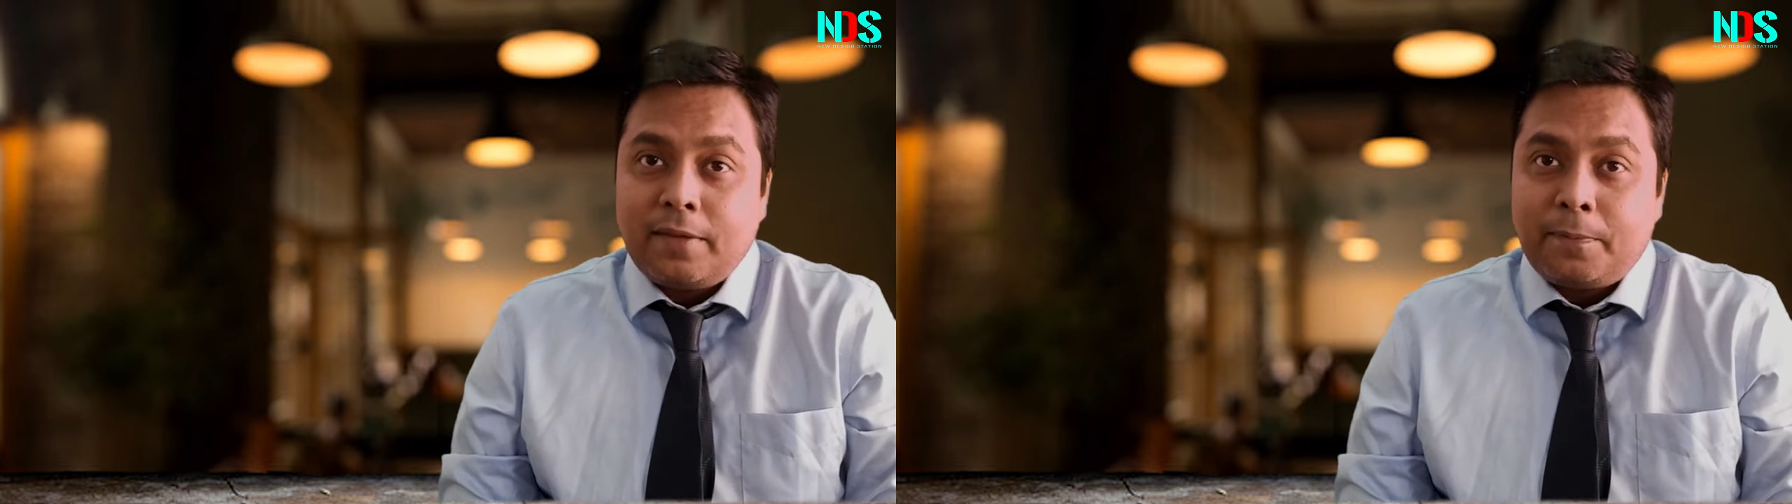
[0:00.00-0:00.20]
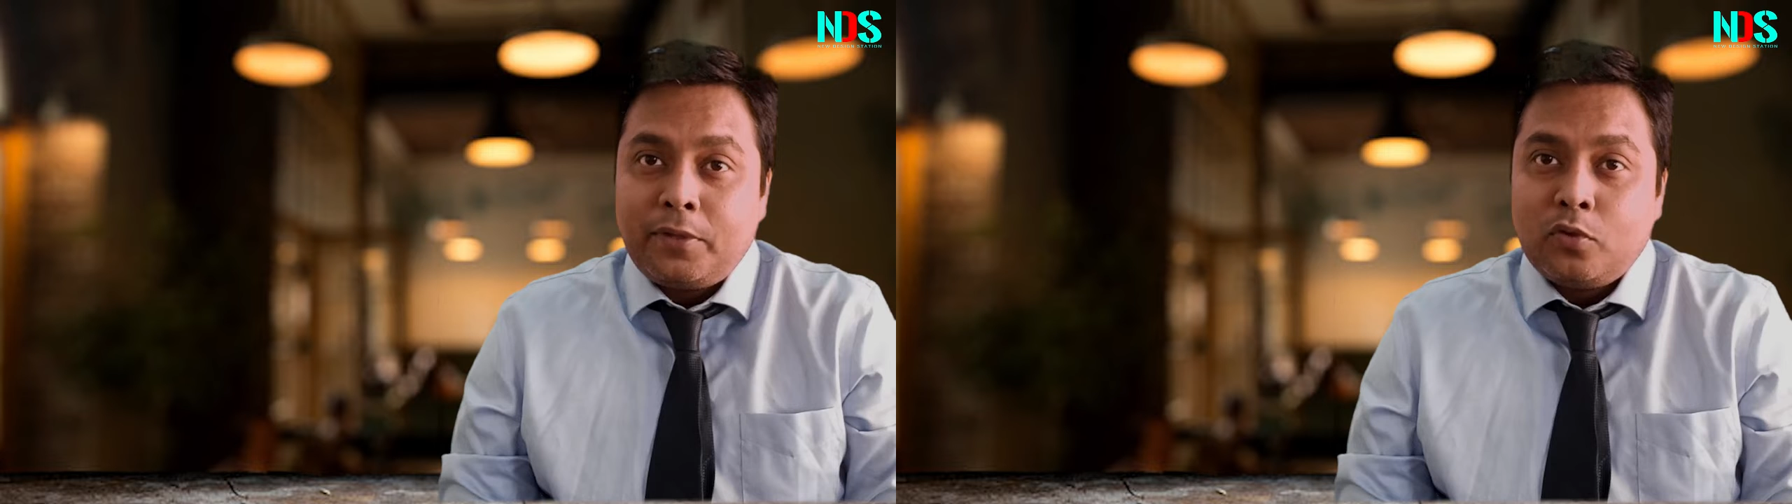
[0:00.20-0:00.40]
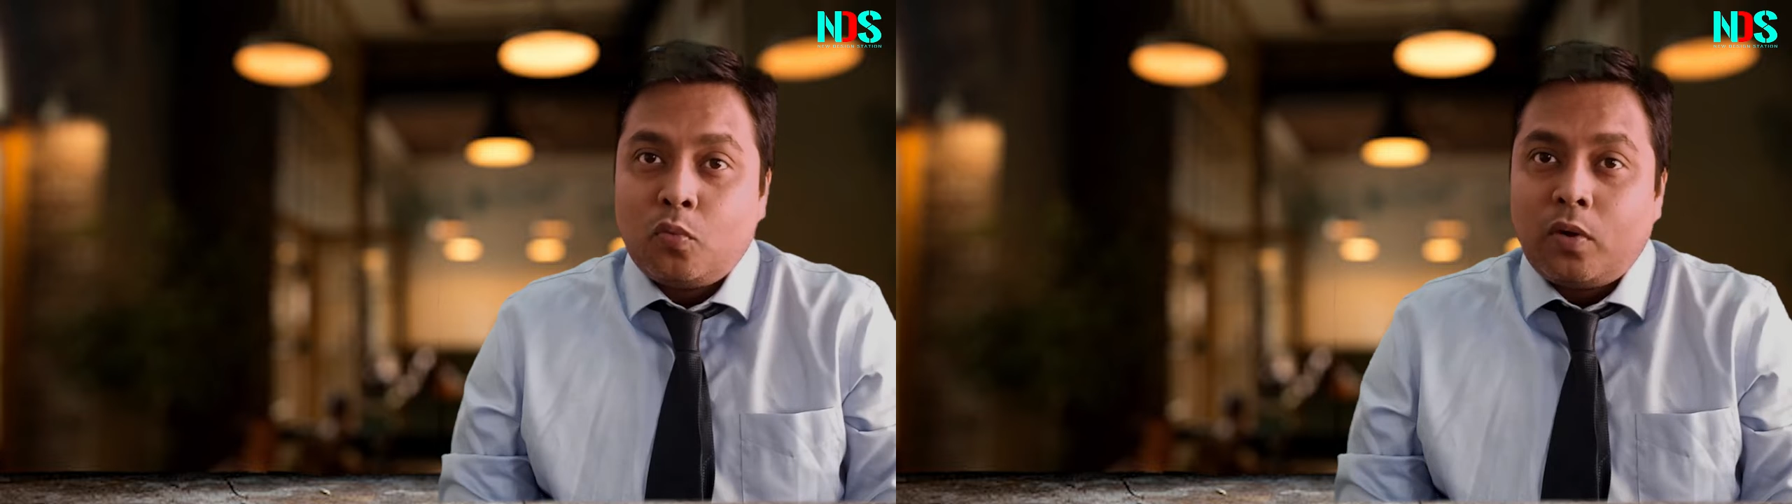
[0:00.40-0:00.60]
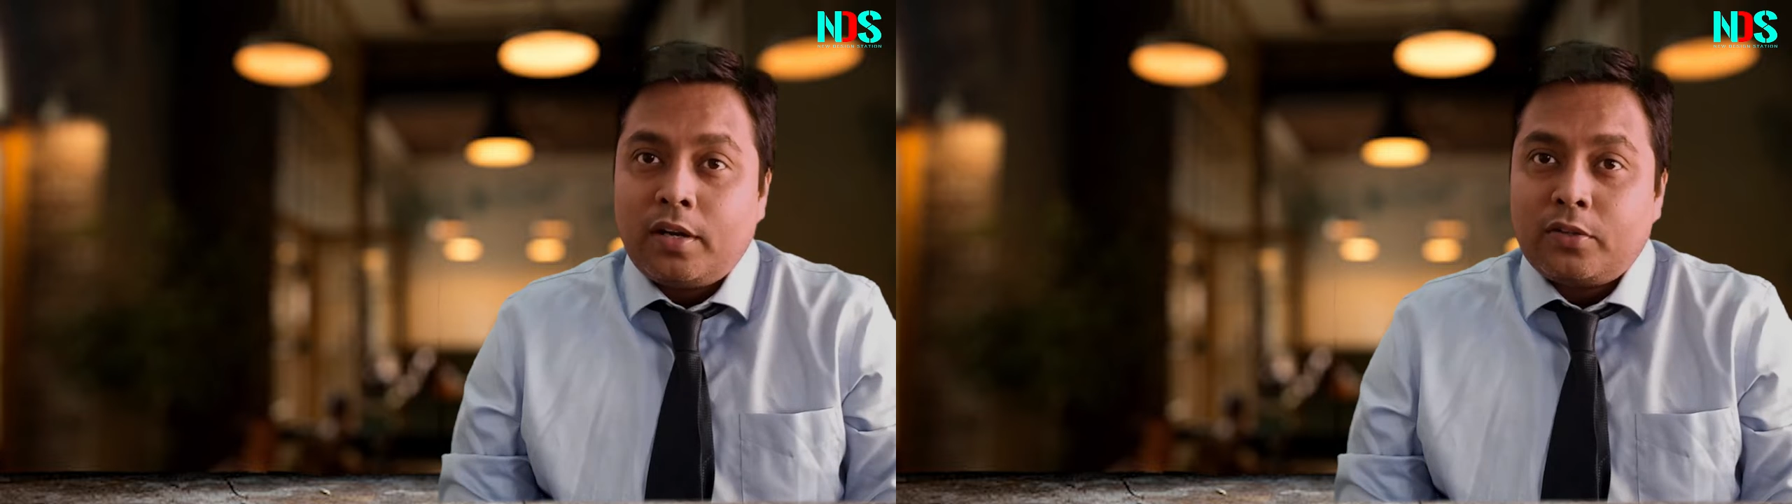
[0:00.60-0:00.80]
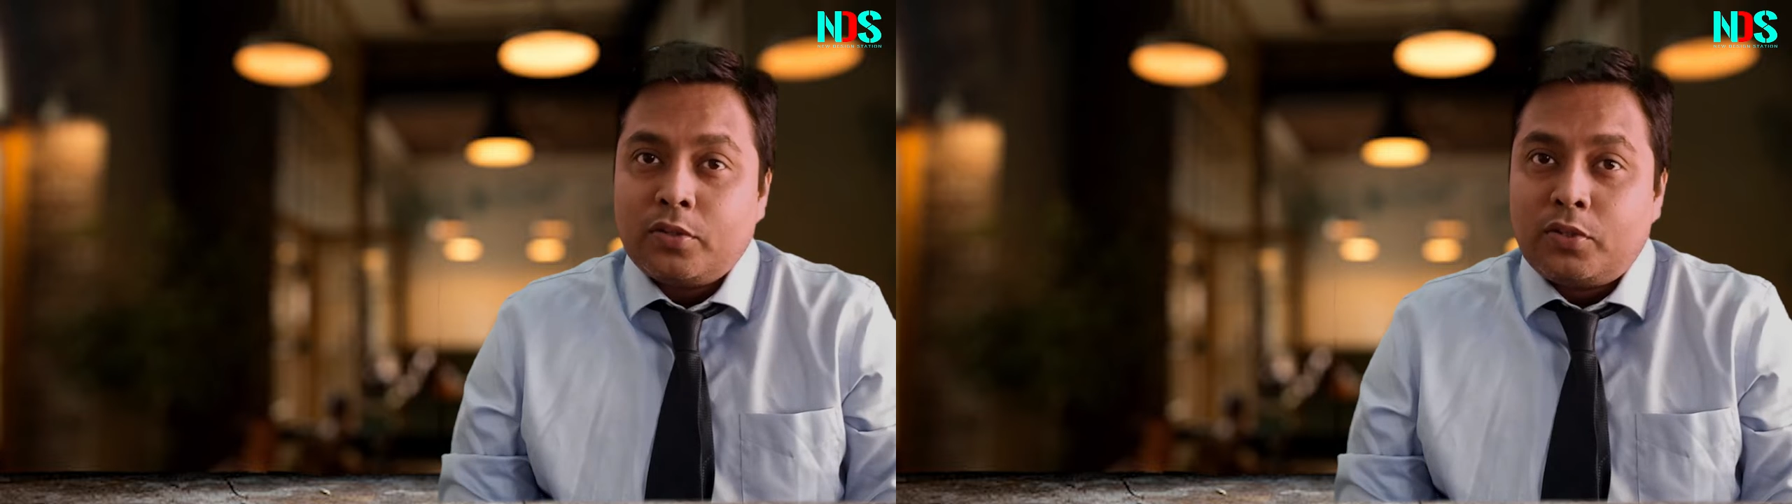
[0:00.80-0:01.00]
if you
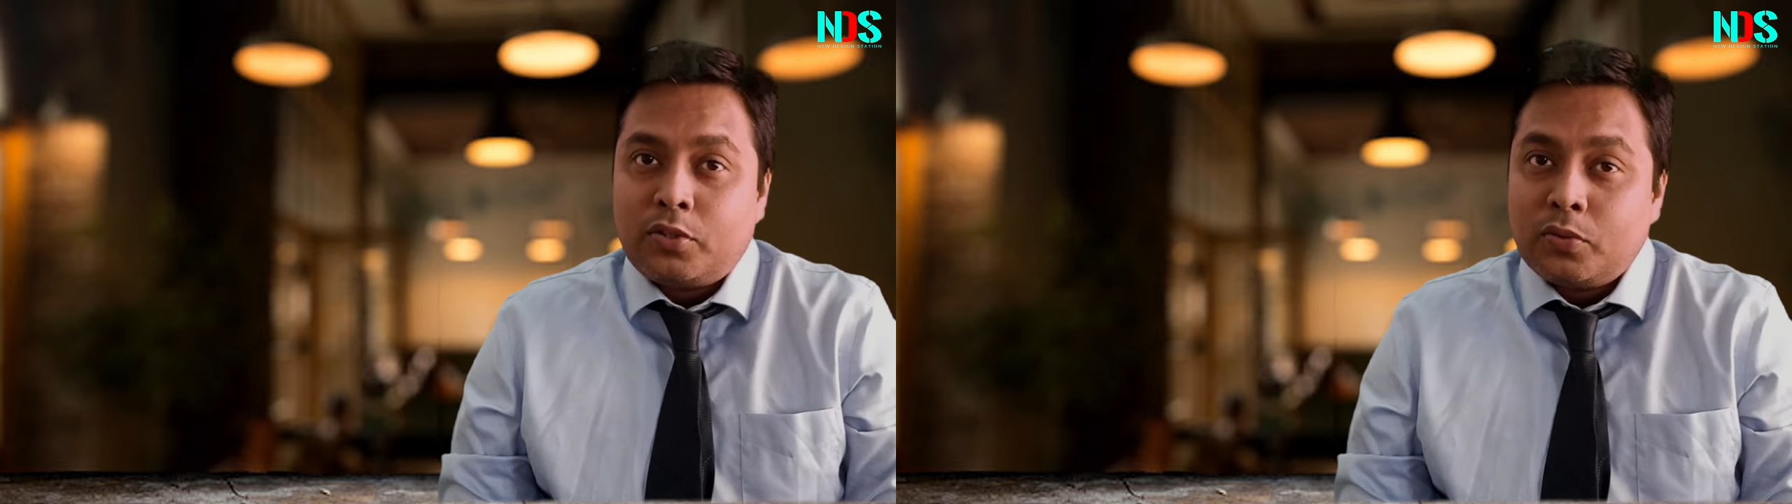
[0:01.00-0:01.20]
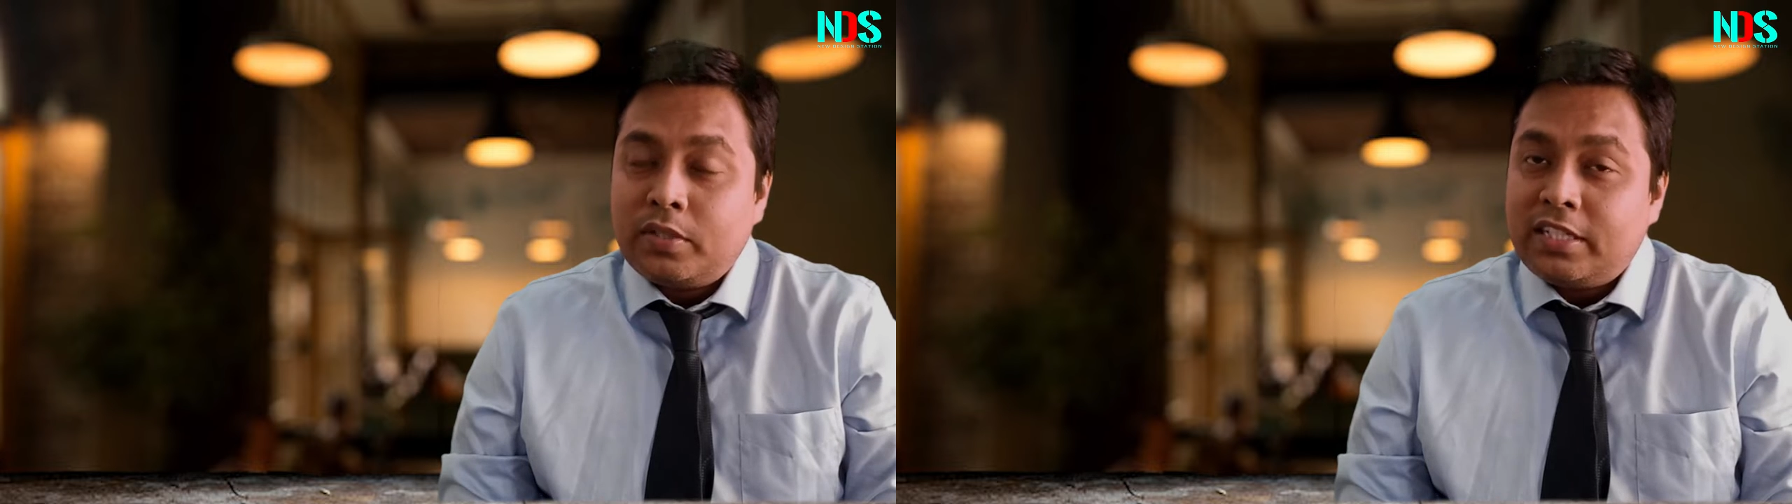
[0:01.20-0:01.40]
want to do